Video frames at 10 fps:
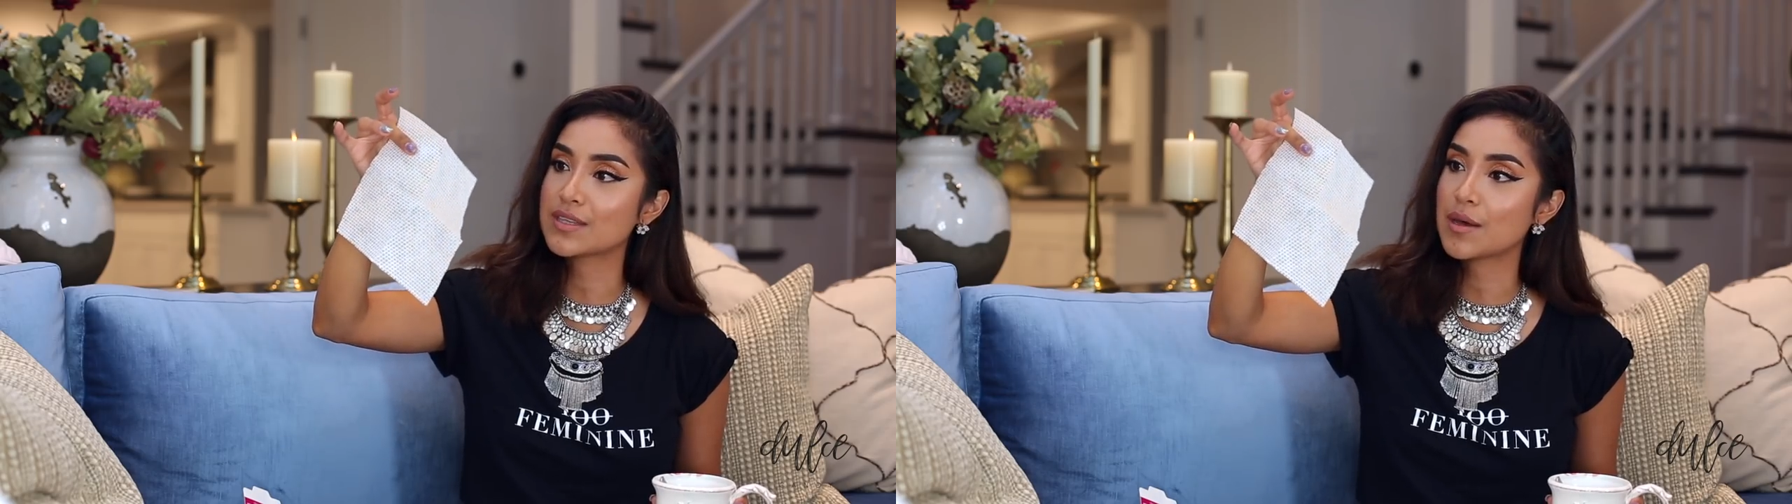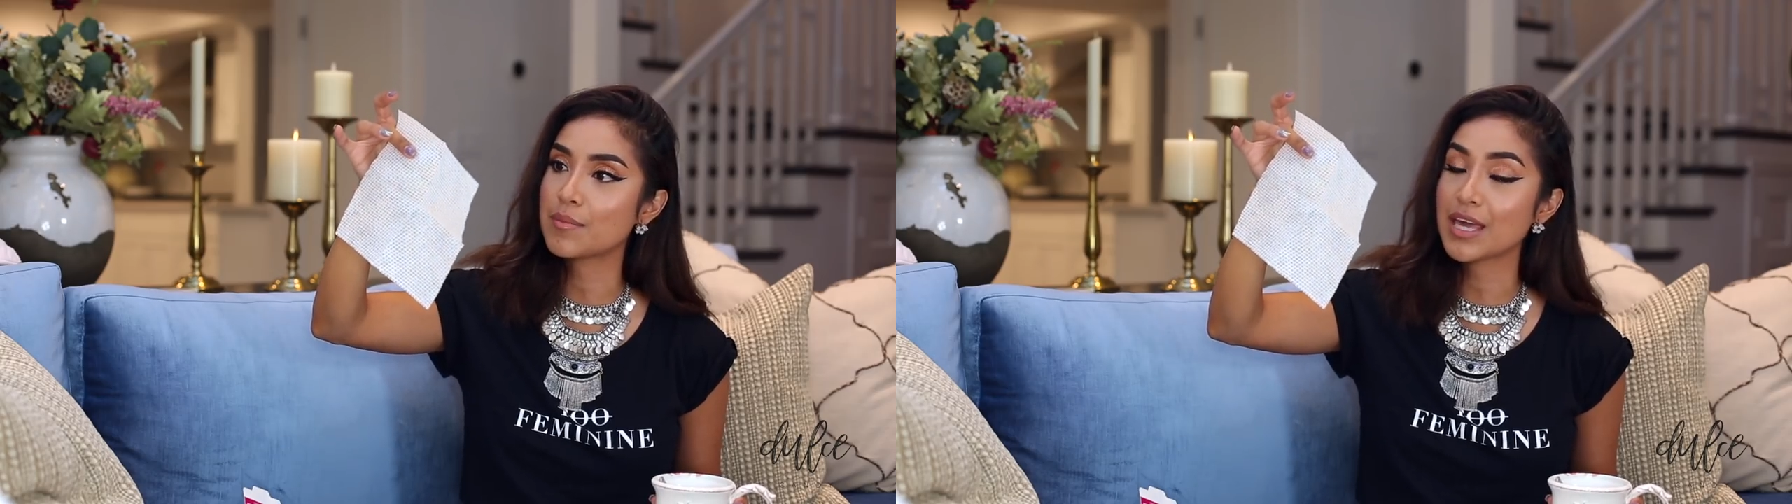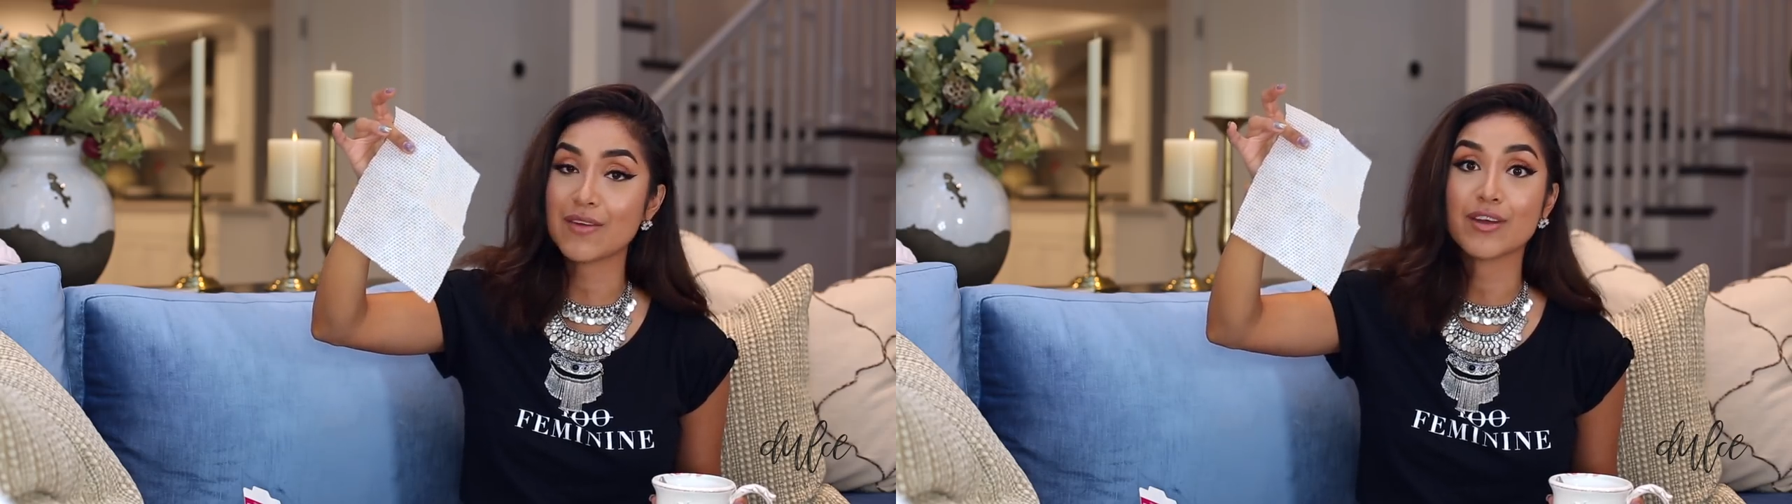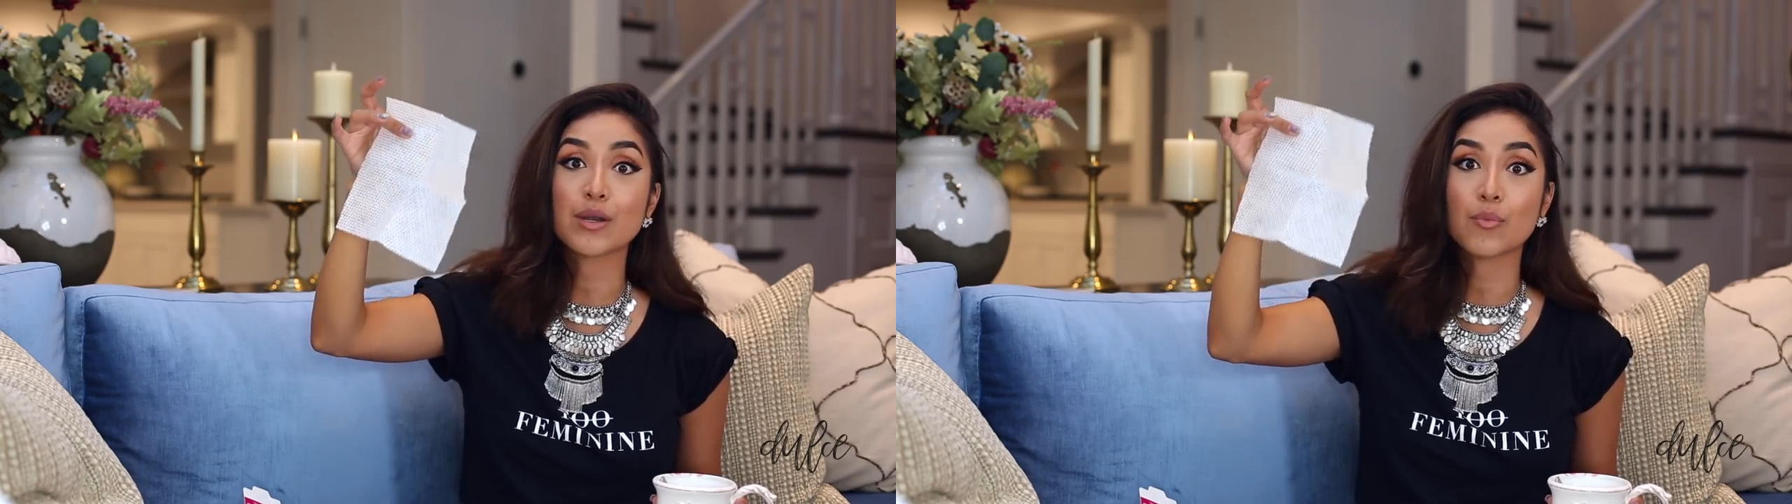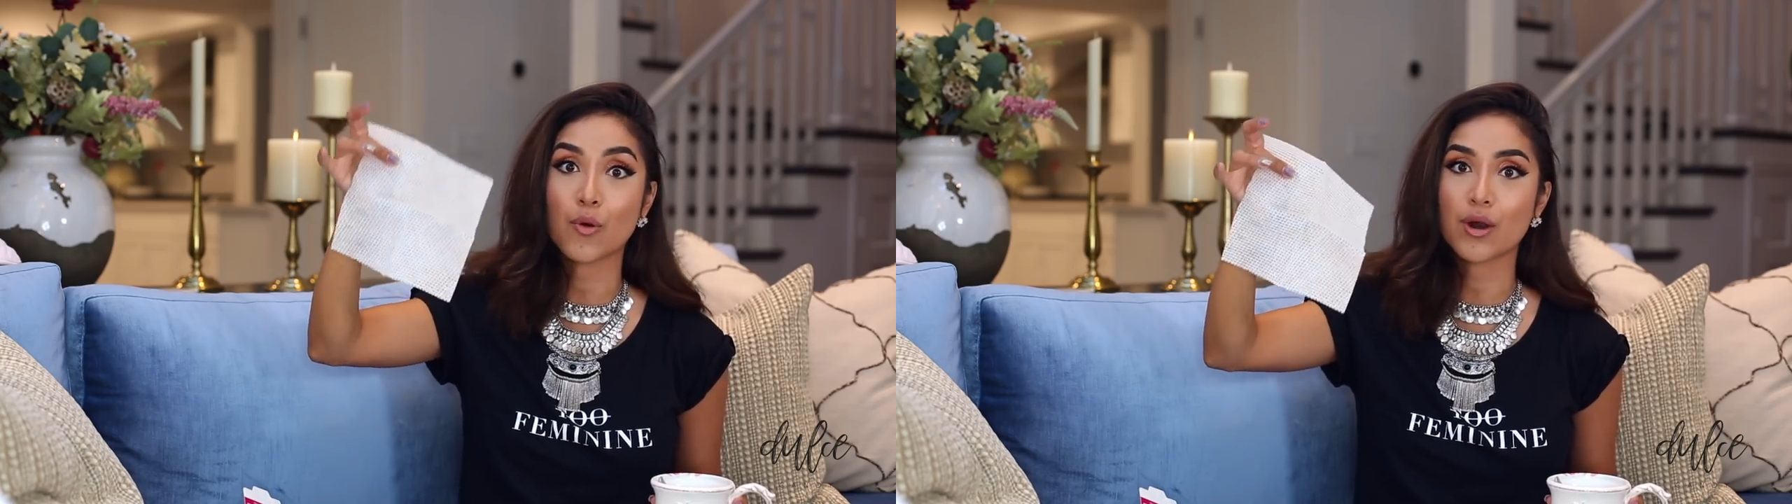them
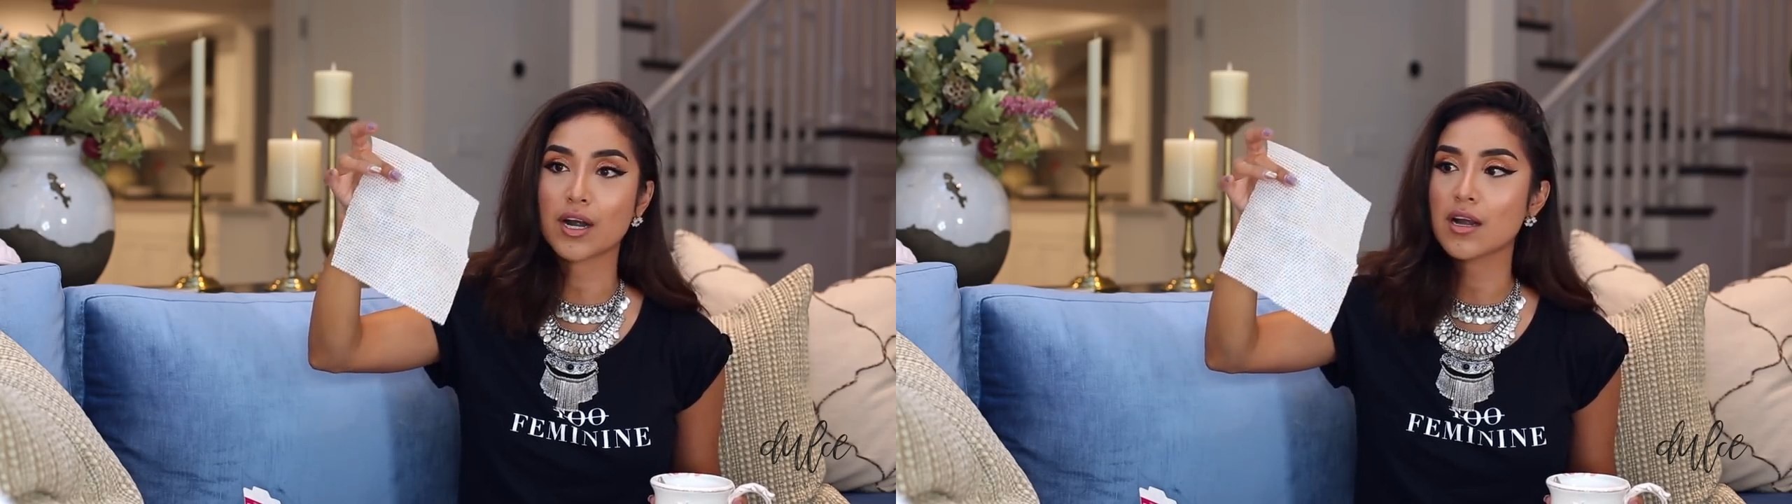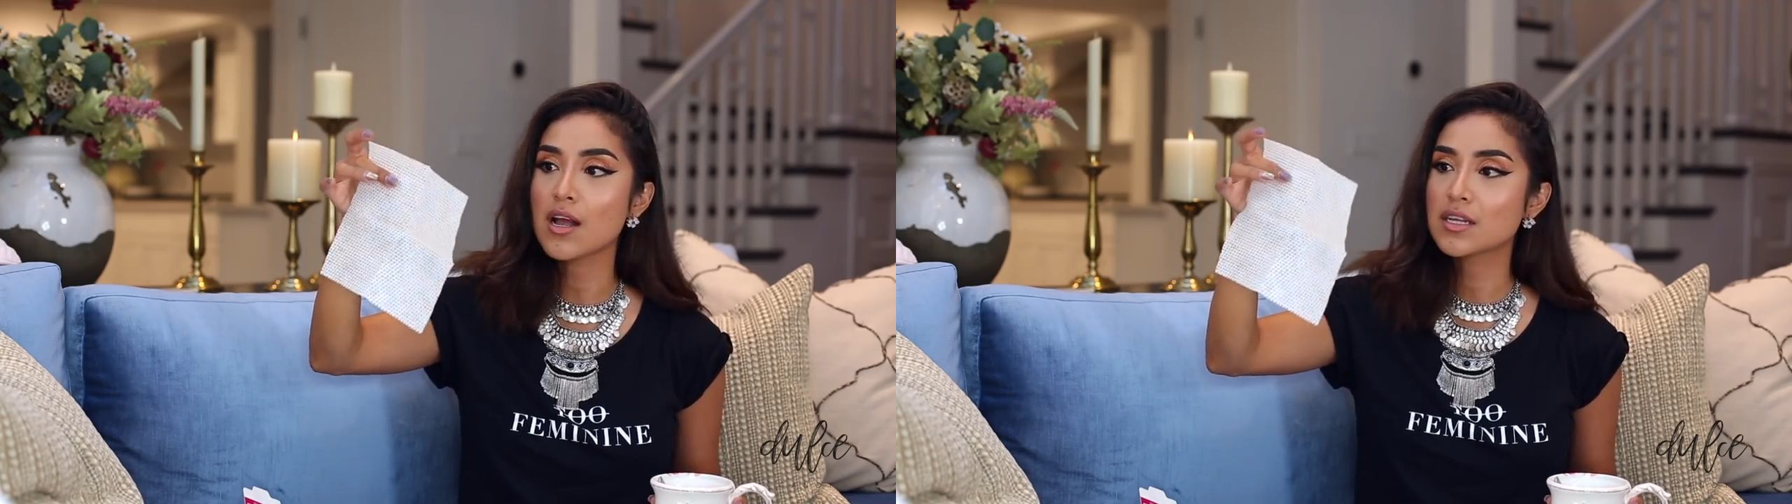even more.